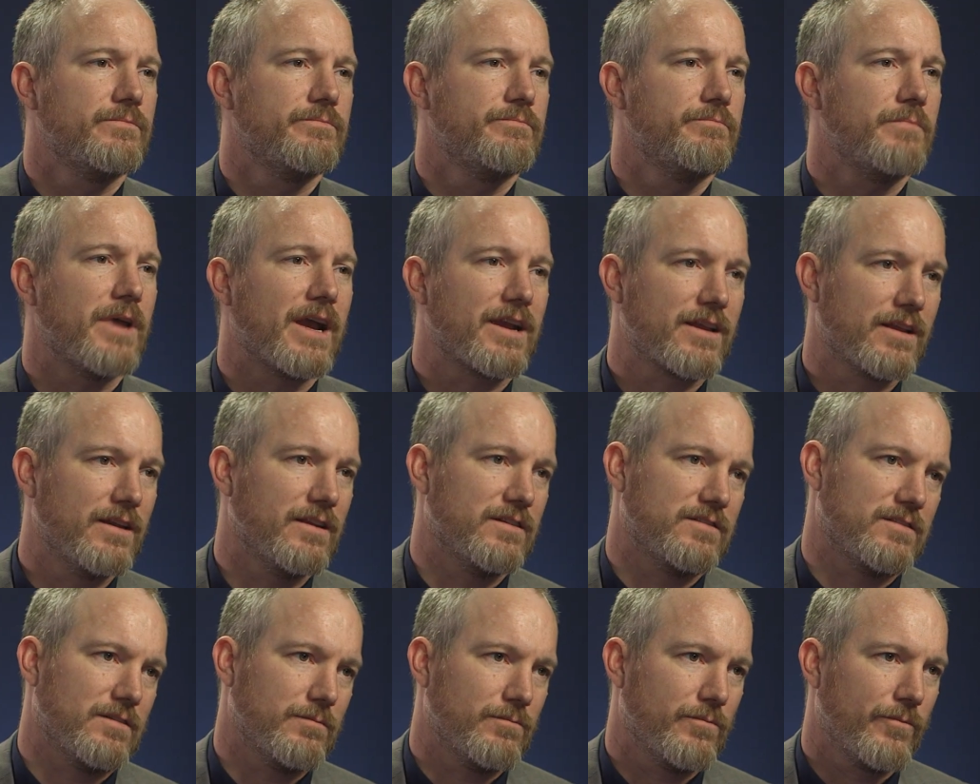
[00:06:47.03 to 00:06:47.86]

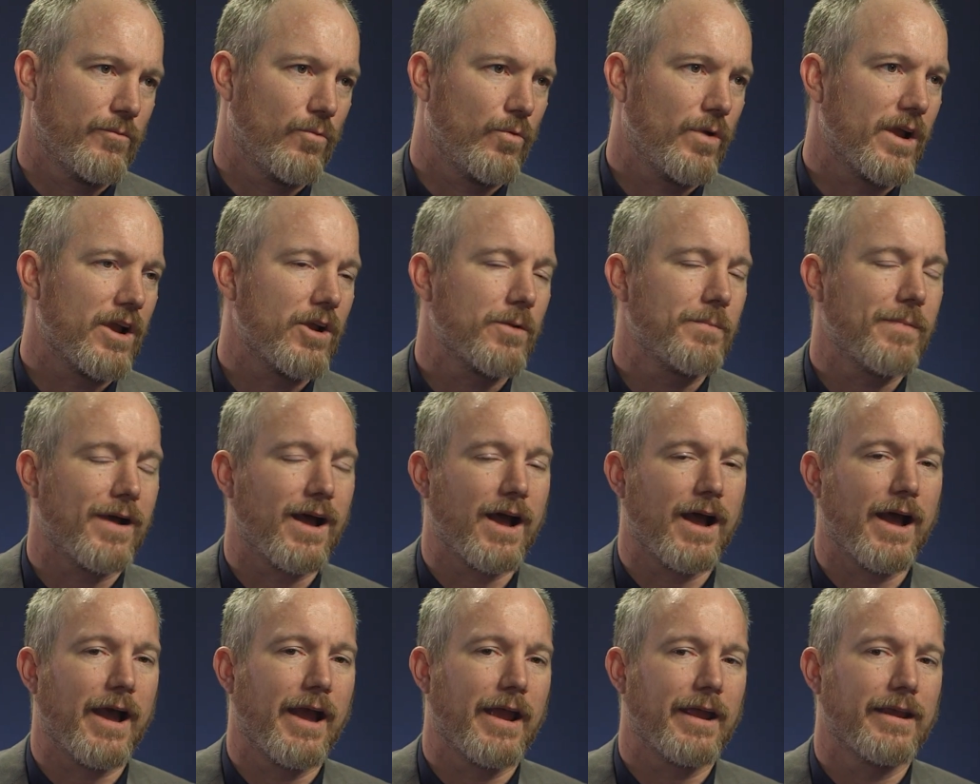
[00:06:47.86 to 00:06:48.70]
mechanism
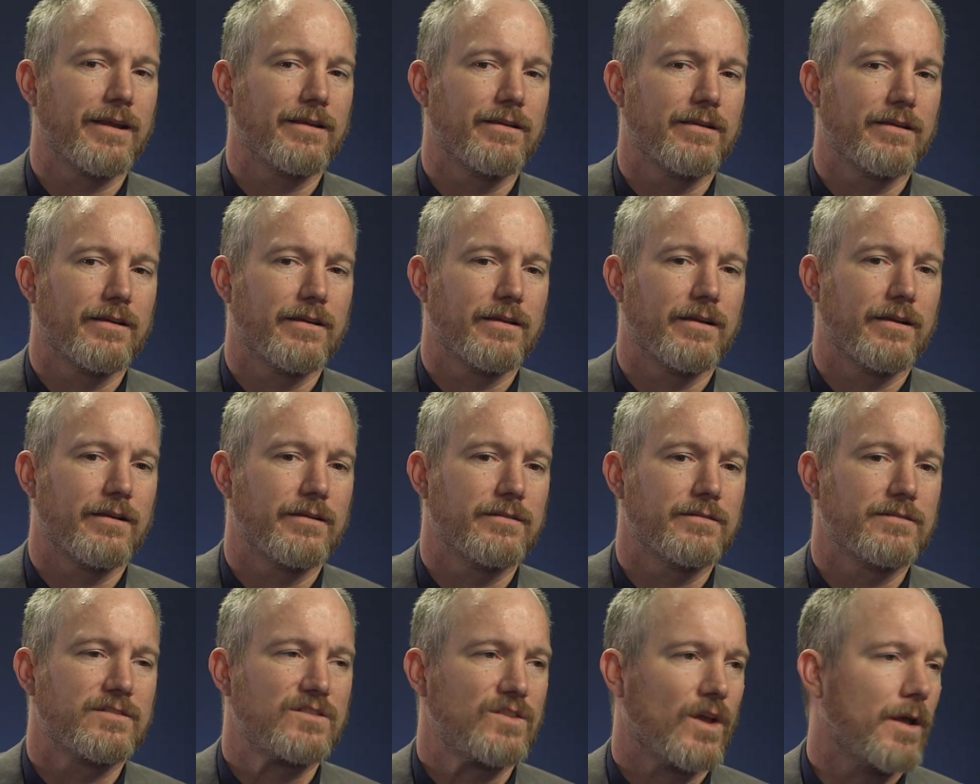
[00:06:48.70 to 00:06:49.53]
whereby
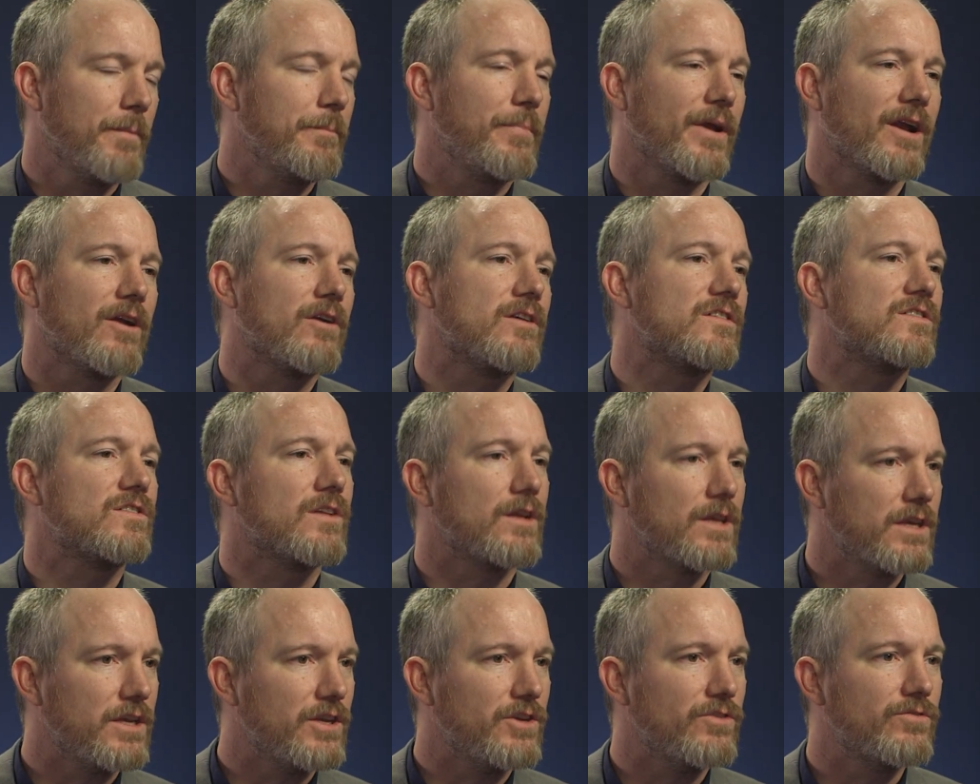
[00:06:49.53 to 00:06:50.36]
some parents
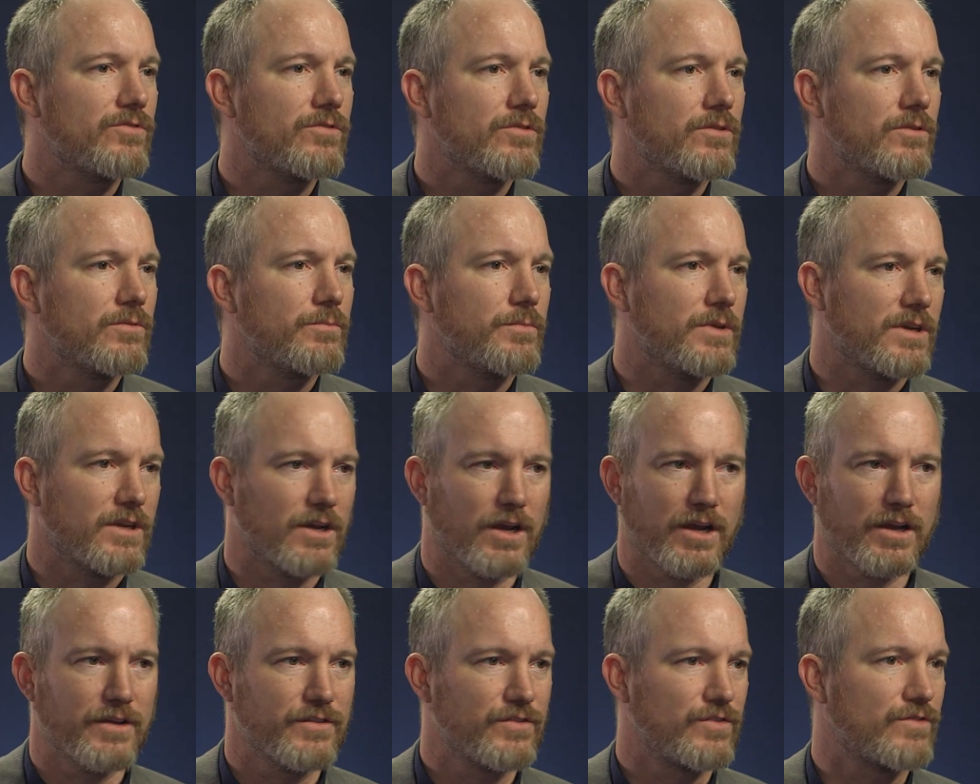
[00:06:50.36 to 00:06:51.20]
leave
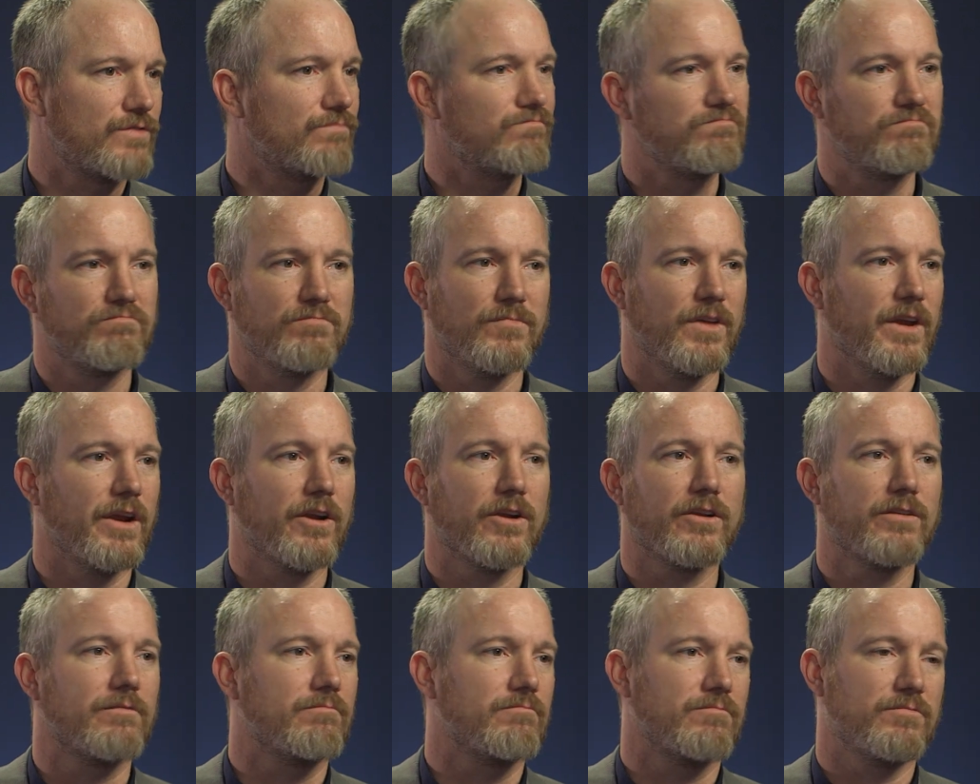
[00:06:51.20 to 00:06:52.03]
because
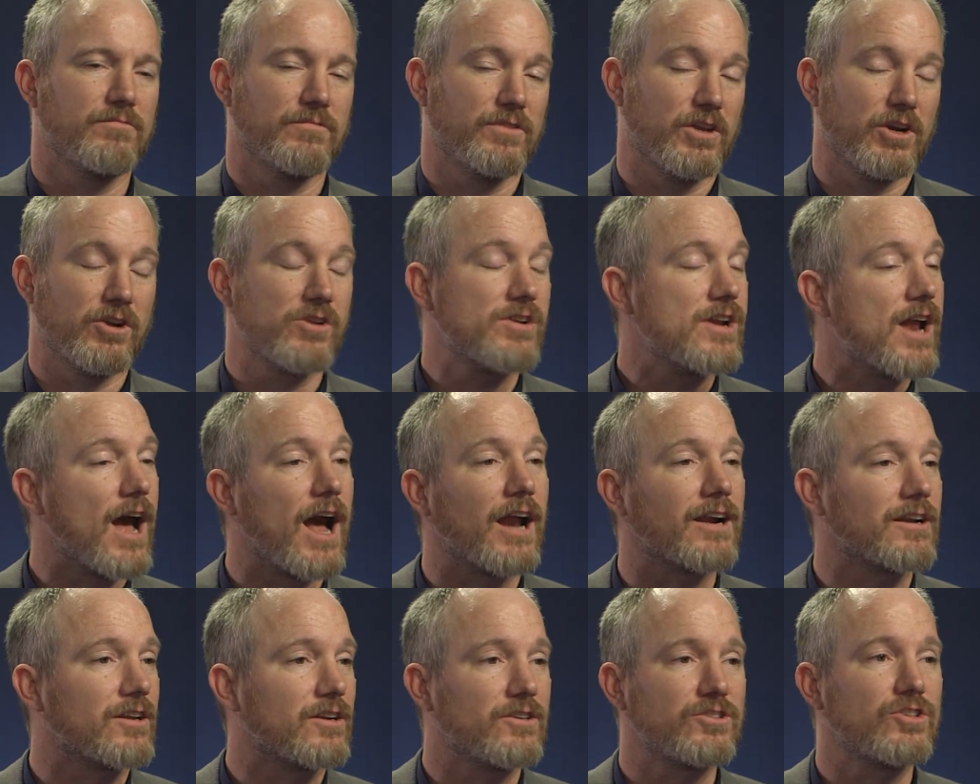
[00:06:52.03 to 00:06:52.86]
they're they're
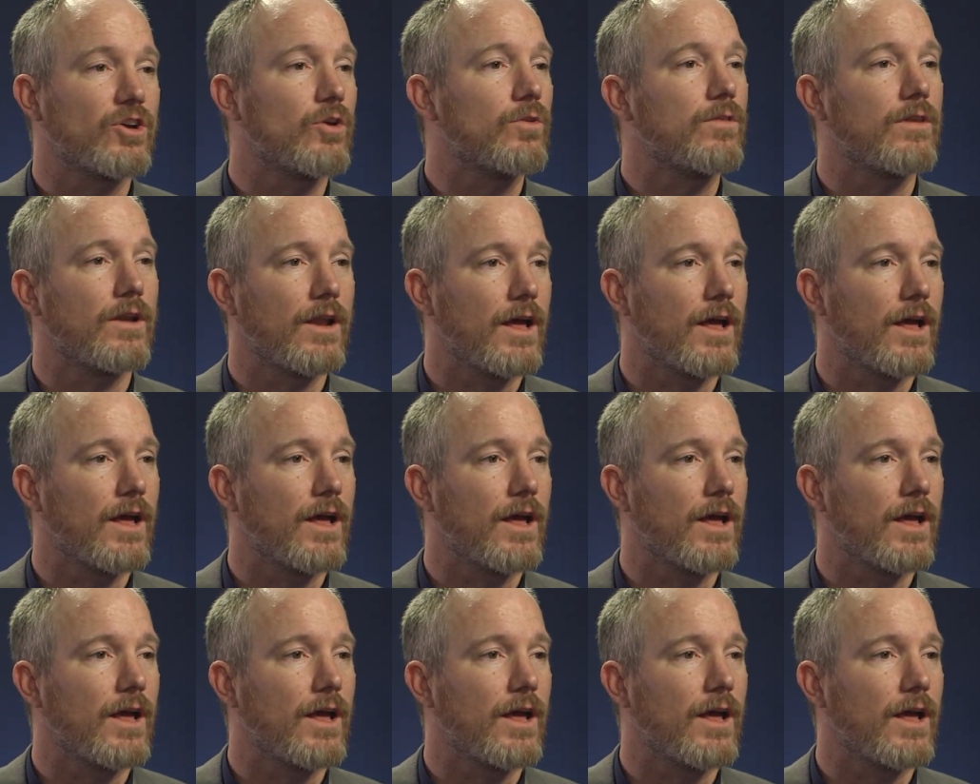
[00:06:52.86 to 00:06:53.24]
not going to toe the